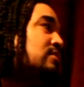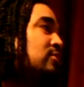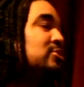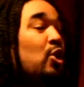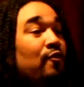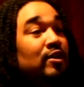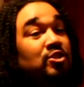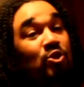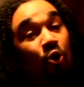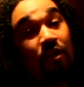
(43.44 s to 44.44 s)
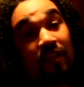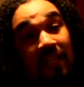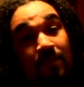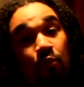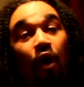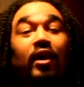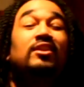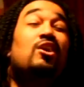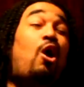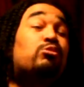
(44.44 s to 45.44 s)
Looks over her shoulder and keeps
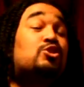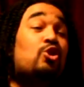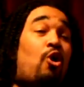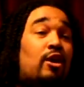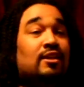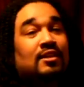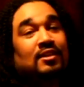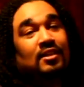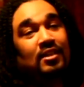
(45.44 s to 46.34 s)
walking. Yo, shorty!